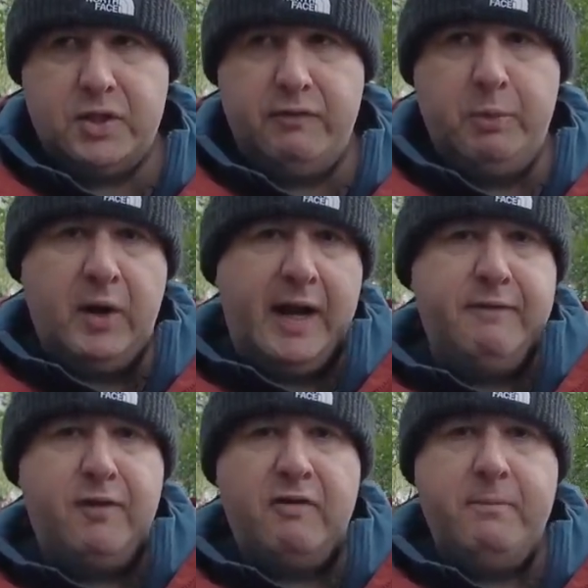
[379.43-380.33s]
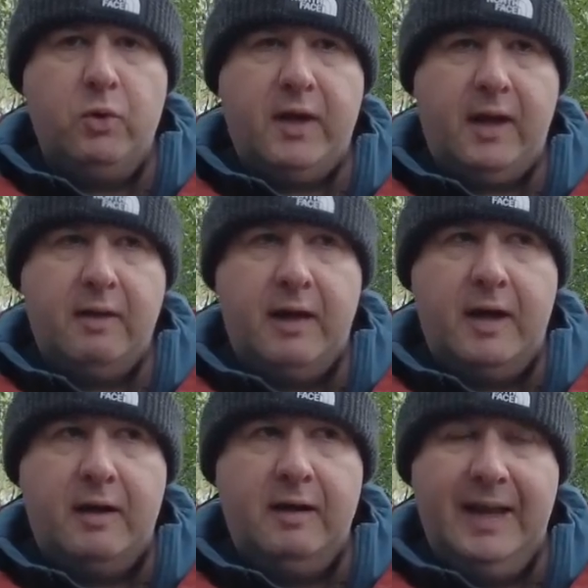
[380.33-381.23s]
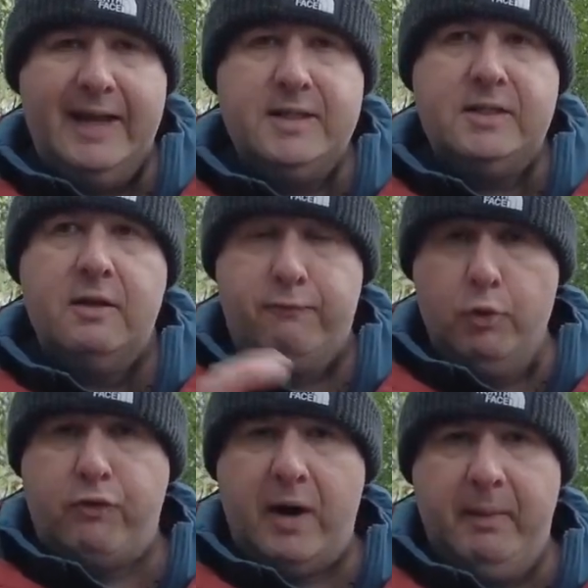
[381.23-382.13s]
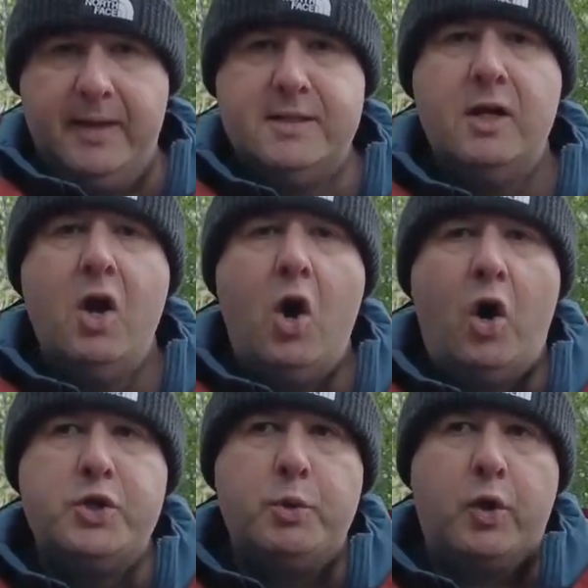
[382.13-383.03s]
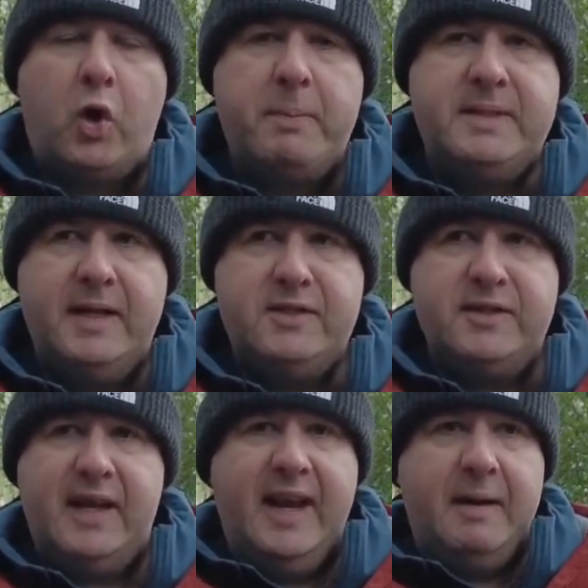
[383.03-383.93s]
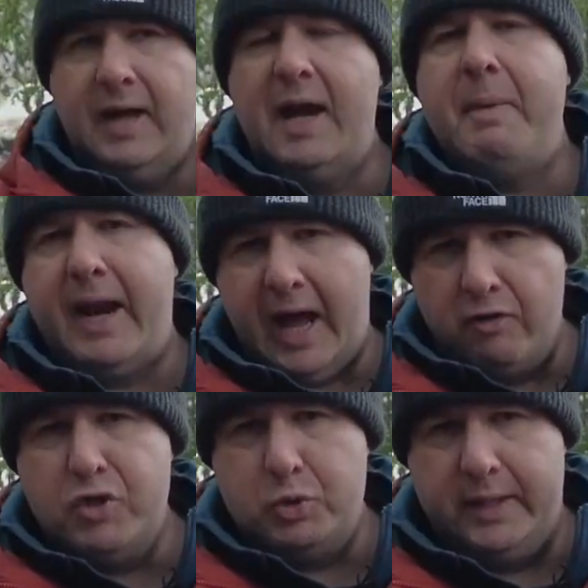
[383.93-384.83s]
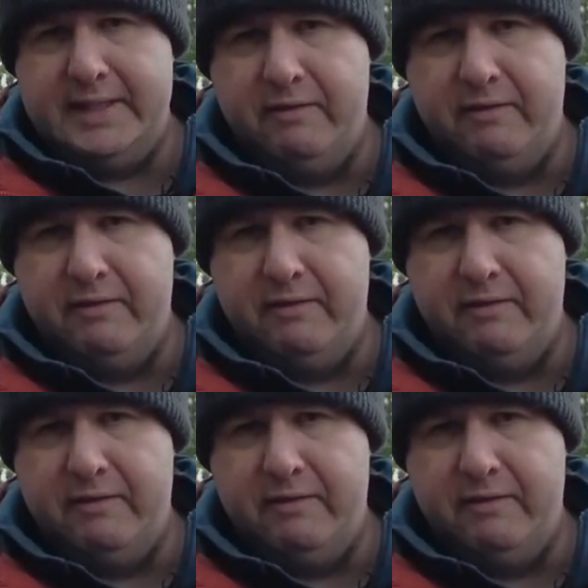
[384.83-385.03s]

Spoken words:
So if you put an 85mm lens, full frame lens, onto a crop sensor, it's going to end up at about 127mm.